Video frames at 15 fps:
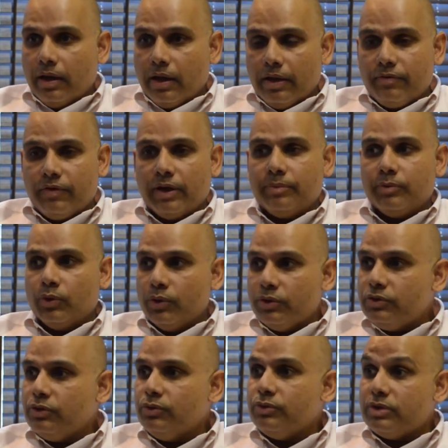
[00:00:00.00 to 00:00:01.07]
If I'm going
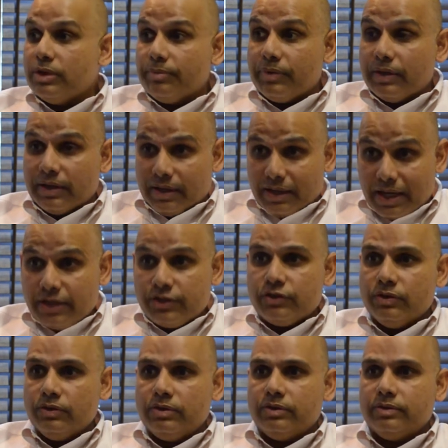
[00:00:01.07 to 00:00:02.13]
to do something
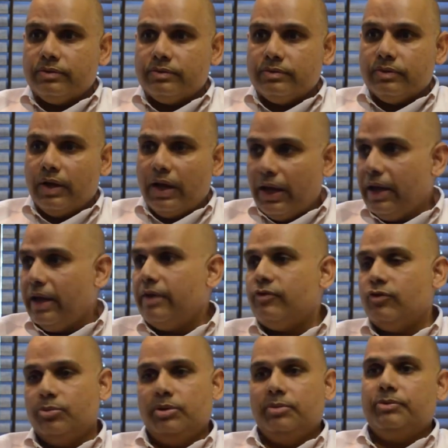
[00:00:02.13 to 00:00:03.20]
national, I have
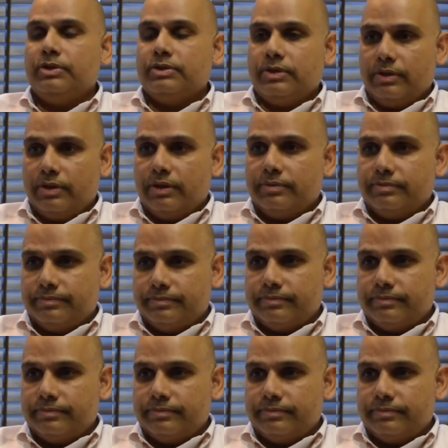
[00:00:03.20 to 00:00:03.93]
to be present there.